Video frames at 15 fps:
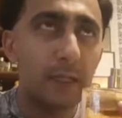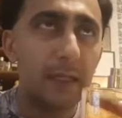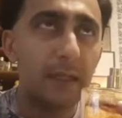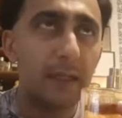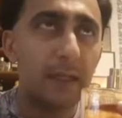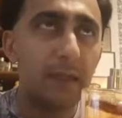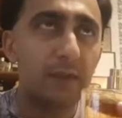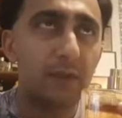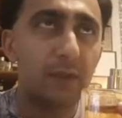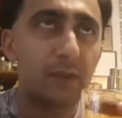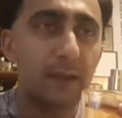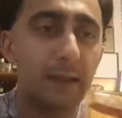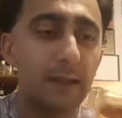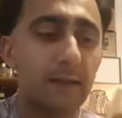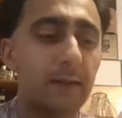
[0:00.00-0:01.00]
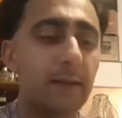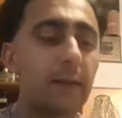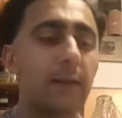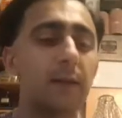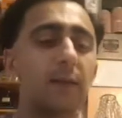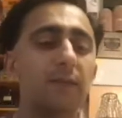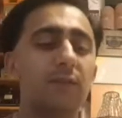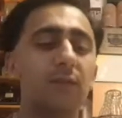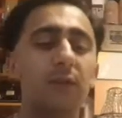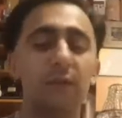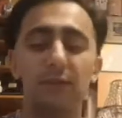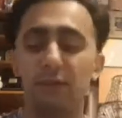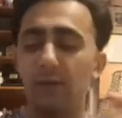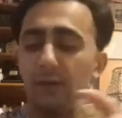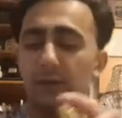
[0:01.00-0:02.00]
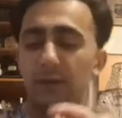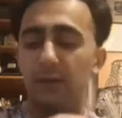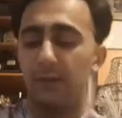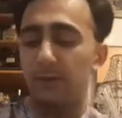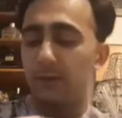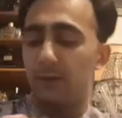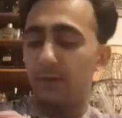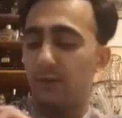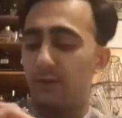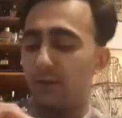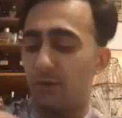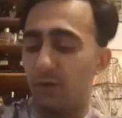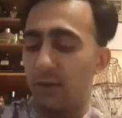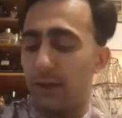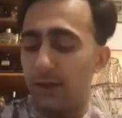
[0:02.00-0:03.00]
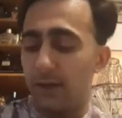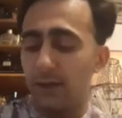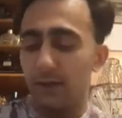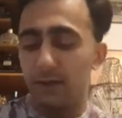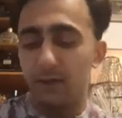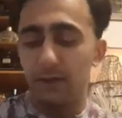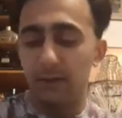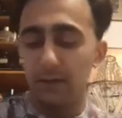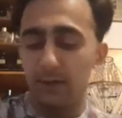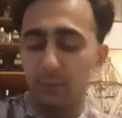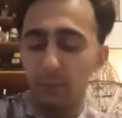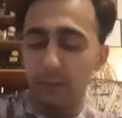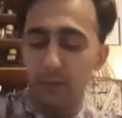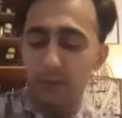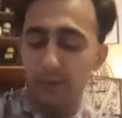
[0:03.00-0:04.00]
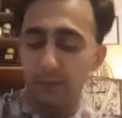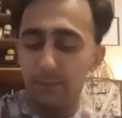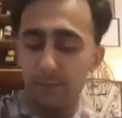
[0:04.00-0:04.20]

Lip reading: It's got that, so it's got the dry, let's spray it.